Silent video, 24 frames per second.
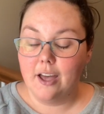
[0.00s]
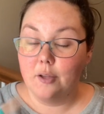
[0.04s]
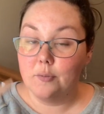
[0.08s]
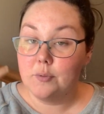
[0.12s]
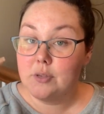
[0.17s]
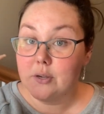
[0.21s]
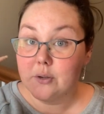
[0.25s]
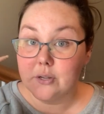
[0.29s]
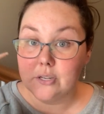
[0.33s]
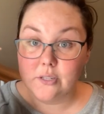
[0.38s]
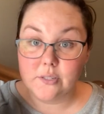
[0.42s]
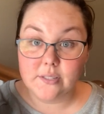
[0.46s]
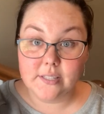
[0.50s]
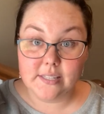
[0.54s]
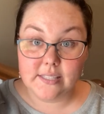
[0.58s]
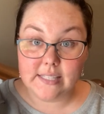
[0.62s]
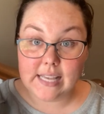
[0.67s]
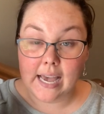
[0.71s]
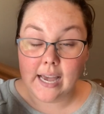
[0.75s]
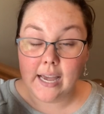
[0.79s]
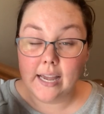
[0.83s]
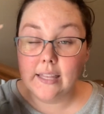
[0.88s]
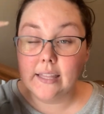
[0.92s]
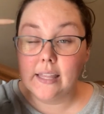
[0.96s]
You can use it as
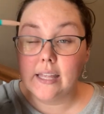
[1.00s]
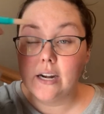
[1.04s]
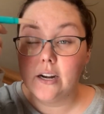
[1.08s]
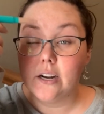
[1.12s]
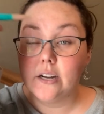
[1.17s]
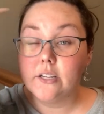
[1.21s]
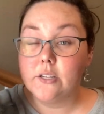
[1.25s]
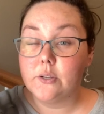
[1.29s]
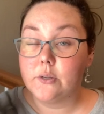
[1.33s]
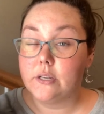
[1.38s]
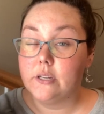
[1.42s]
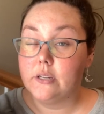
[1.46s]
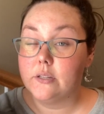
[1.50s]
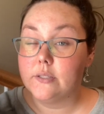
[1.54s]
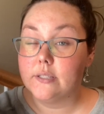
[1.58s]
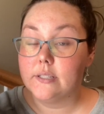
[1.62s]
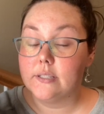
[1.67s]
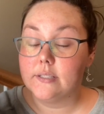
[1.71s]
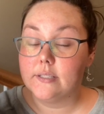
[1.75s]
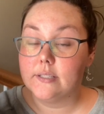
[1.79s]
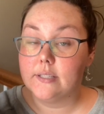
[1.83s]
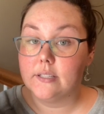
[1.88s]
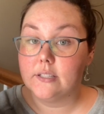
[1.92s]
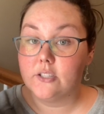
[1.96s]
a highlighter. You can use
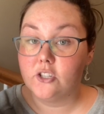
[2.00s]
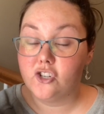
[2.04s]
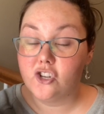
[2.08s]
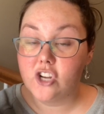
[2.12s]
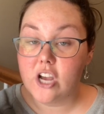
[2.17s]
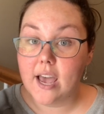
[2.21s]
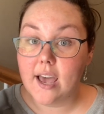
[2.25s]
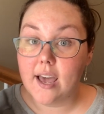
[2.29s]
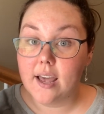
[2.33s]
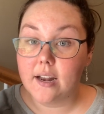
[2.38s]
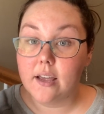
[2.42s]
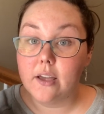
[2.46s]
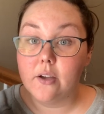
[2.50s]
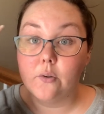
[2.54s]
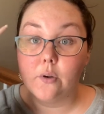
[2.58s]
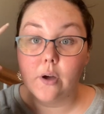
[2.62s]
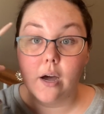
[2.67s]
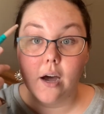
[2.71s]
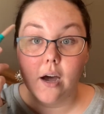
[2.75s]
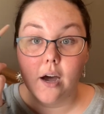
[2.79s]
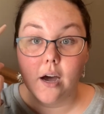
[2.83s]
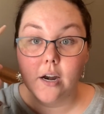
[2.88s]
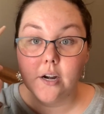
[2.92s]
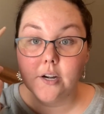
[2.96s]
it as a
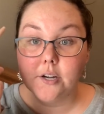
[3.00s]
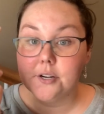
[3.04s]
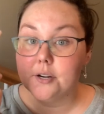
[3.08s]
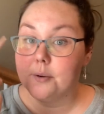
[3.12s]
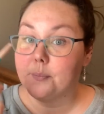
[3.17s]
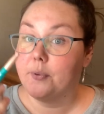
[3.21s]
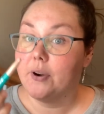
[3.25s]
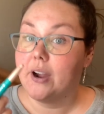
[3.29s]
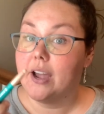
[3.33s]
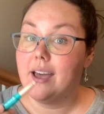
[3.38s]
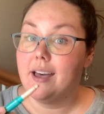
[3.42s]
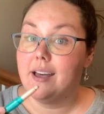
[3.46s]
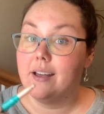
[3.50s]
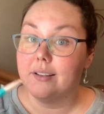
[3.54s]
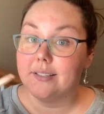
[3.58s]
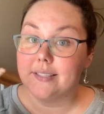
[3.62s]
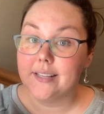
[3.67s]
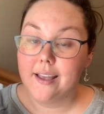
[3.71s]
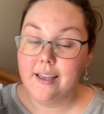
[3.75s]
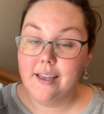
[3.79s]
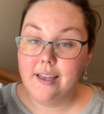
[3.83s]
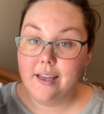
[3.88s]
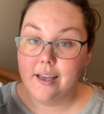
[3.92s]
shadow under your brows.